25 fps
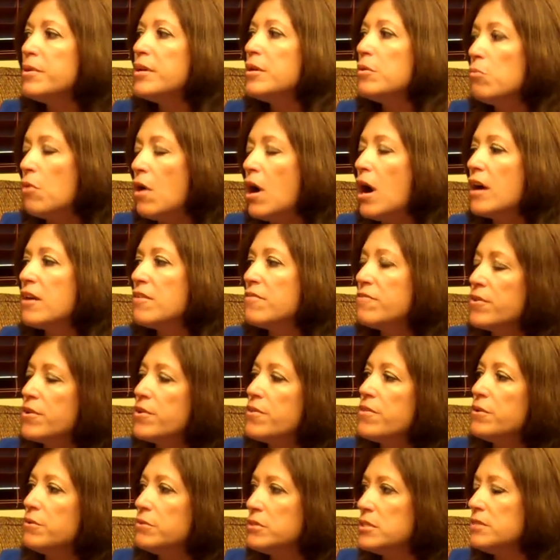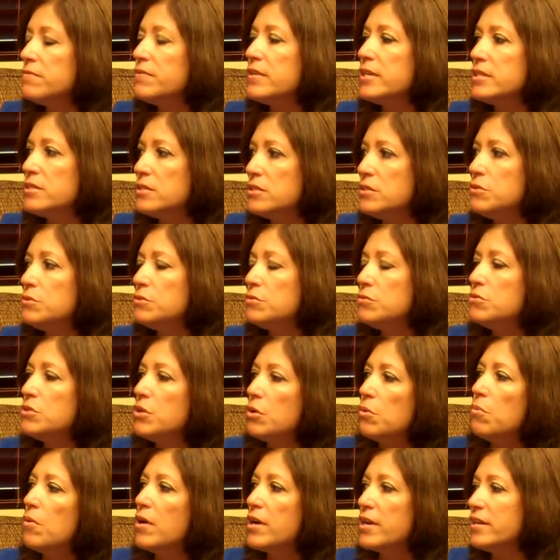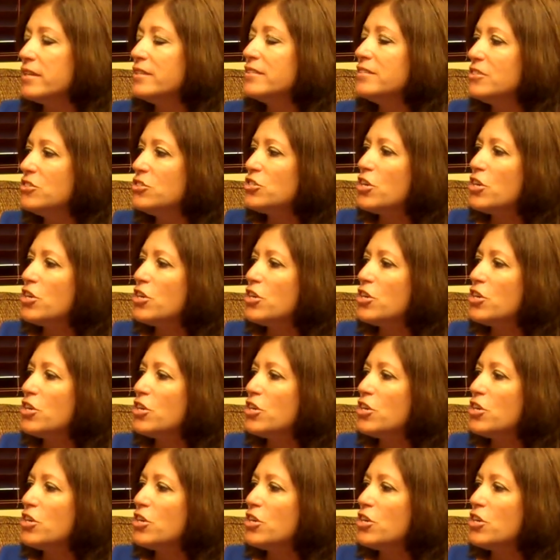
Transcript: be a walk for those of us who don't want to